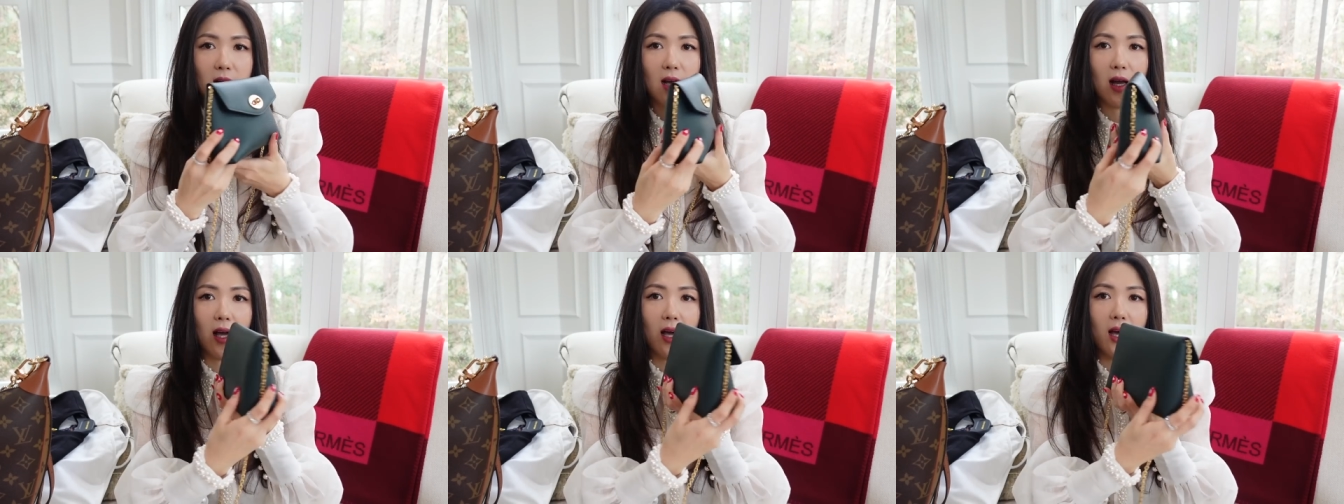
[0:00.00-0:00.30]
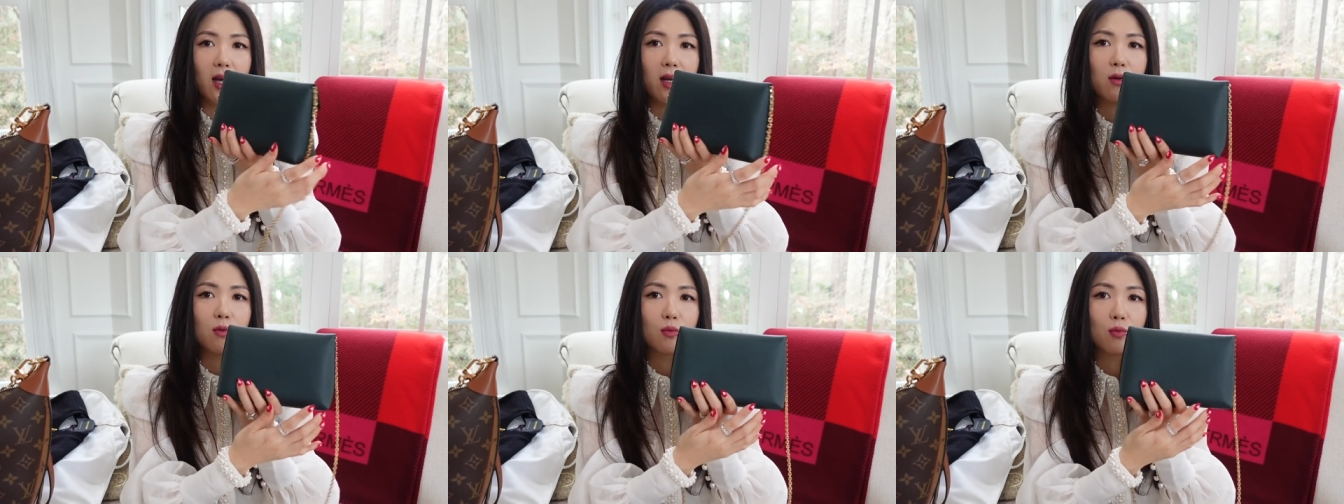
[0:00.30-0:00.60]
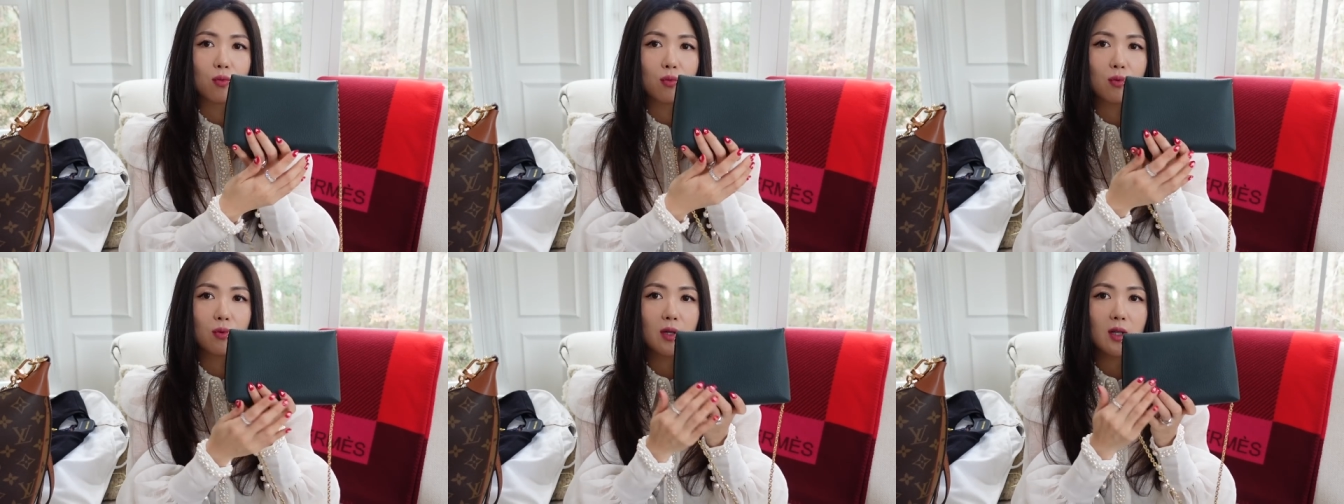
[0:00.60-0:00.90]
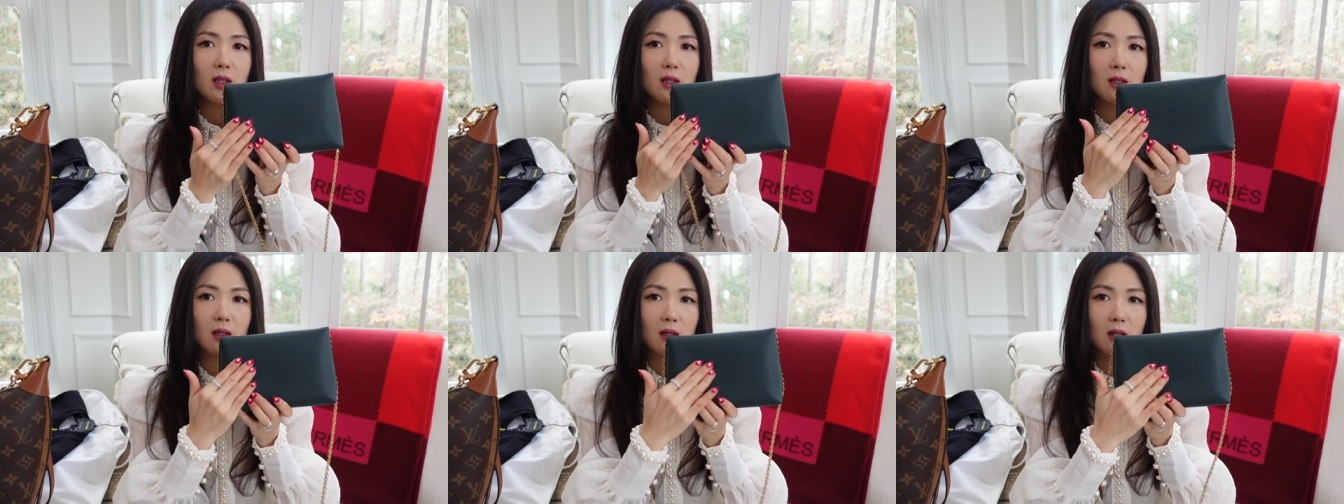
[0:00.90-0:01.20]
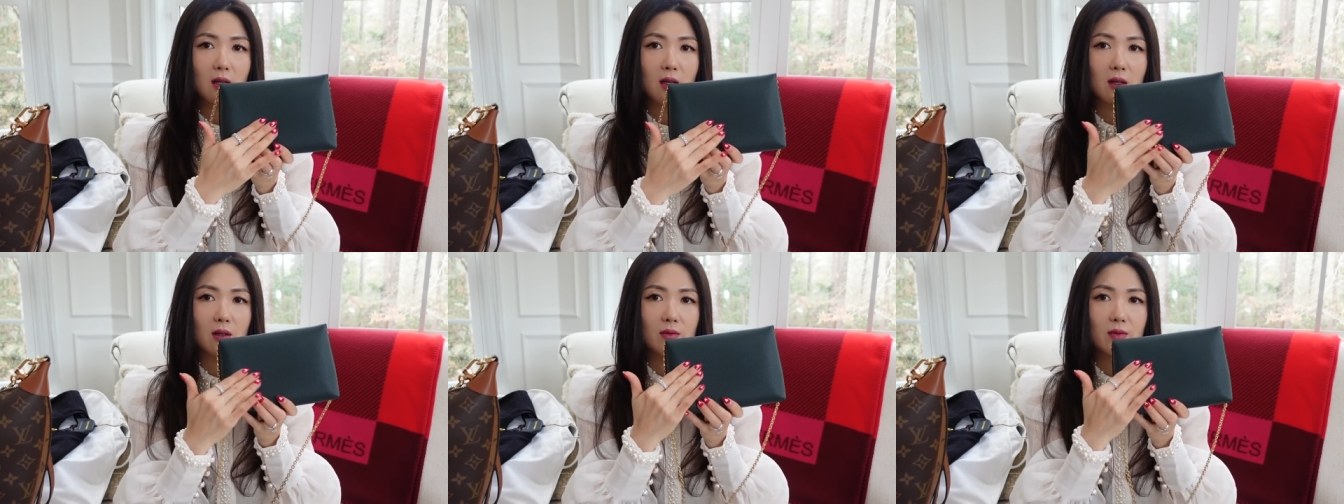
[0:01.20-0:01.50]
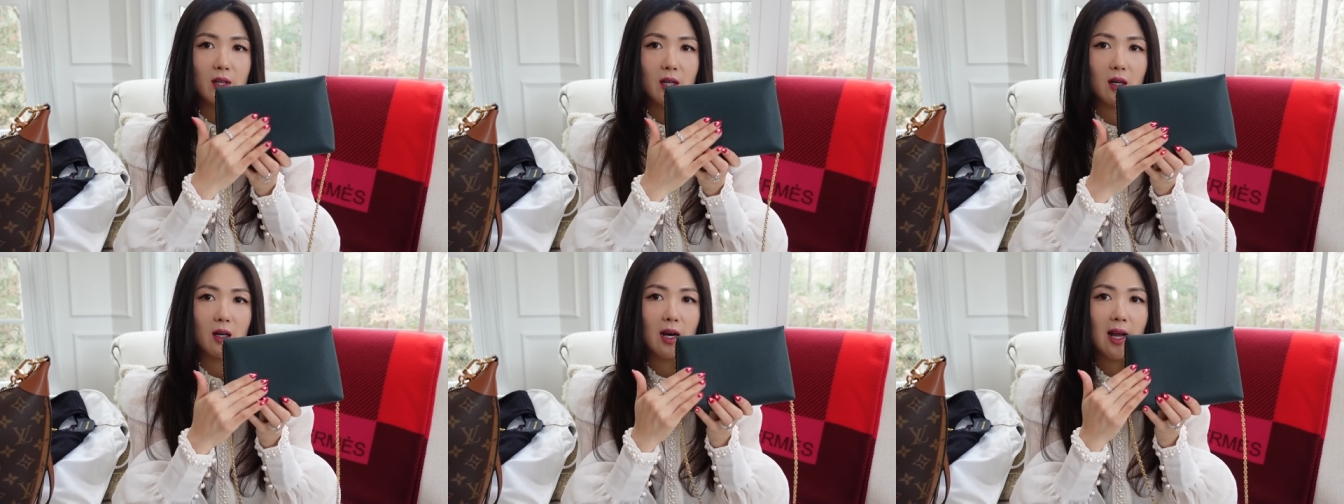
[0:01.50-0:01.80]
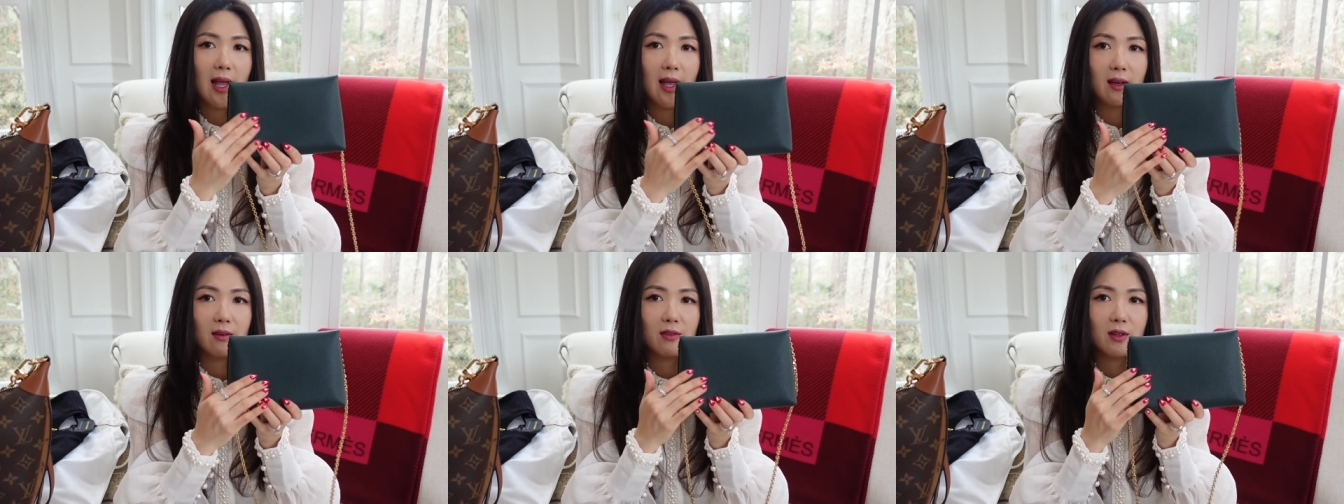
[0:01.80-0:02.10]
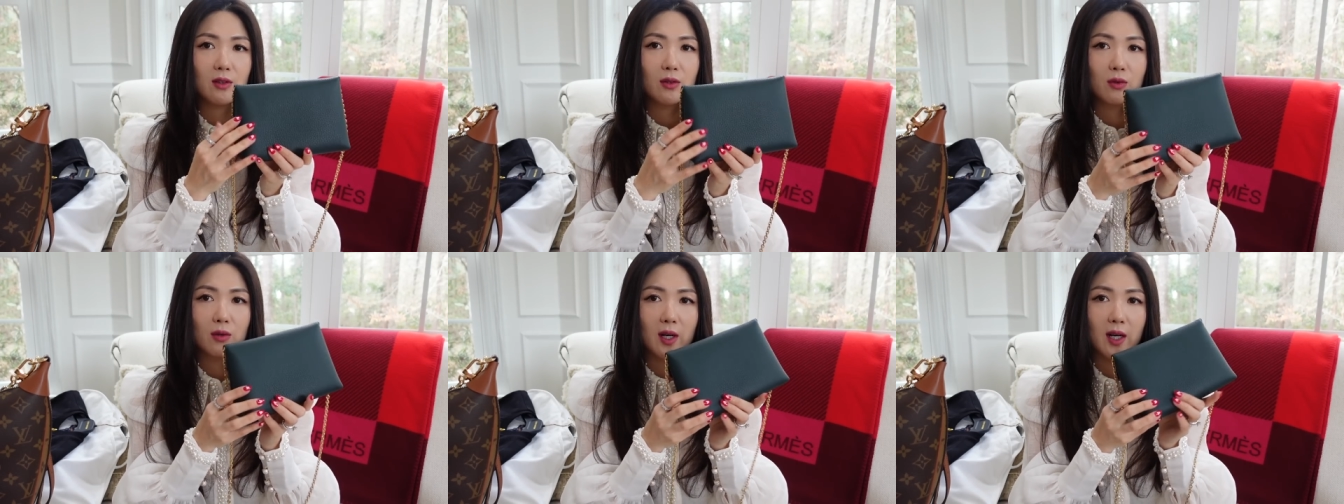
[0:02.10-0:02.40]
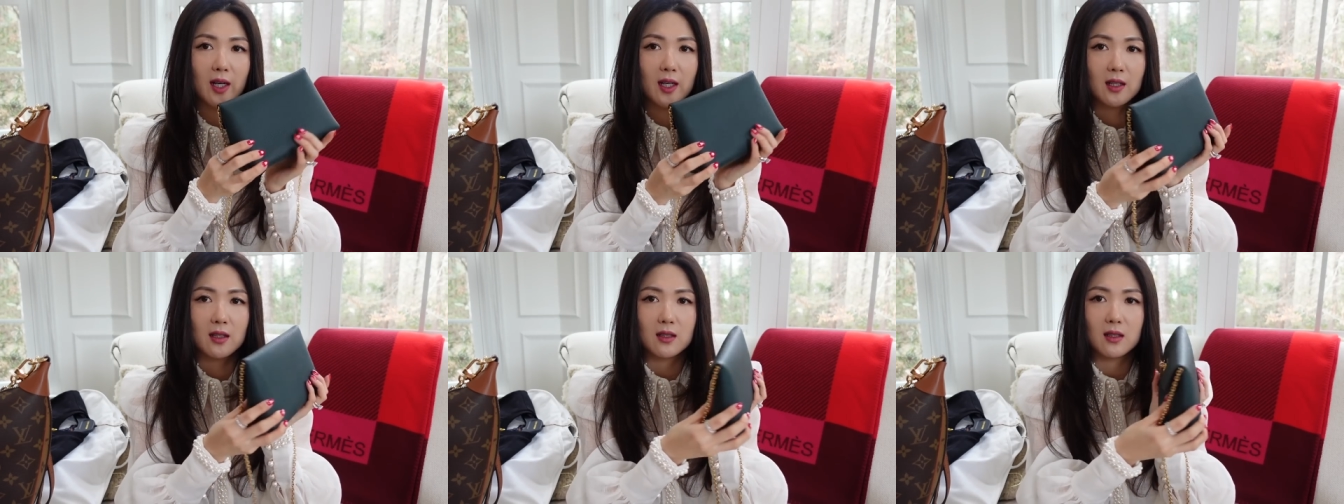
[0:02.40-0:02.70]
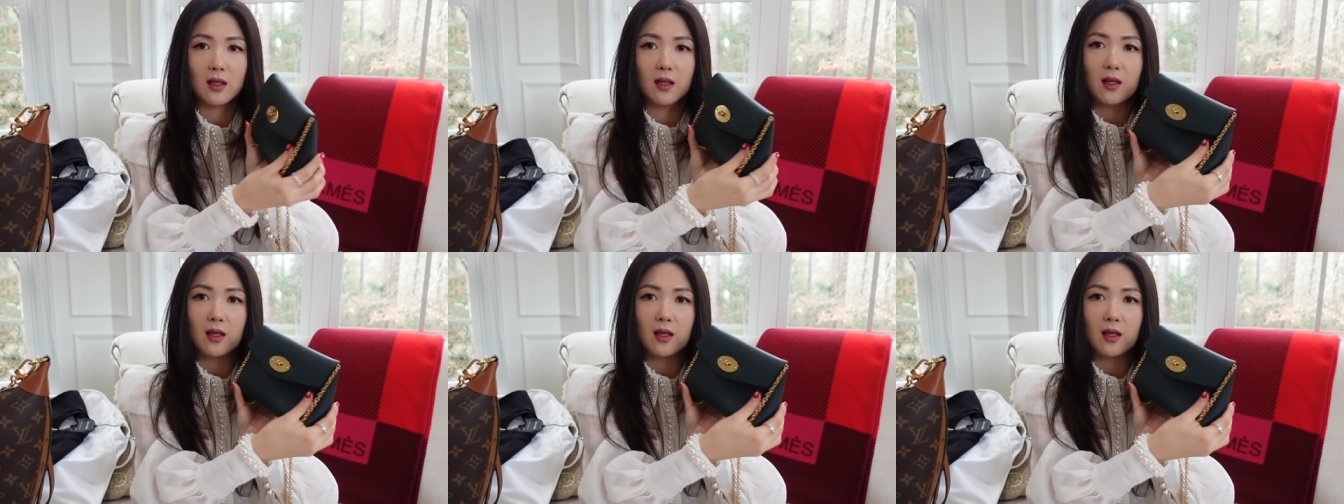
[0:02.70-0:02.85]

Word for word: I really love their heavy grain,